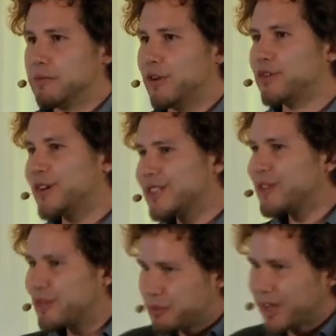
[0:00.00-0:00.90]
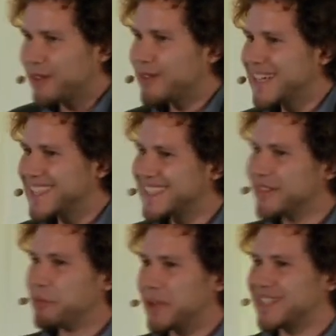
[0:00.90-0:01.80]
Of course, not with butterflies,
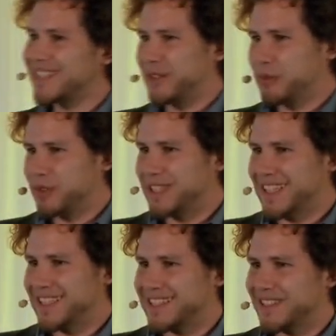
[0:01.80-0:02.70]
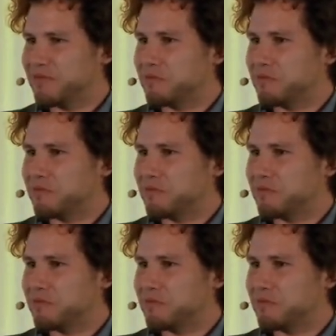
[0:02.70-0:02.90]
but with cells.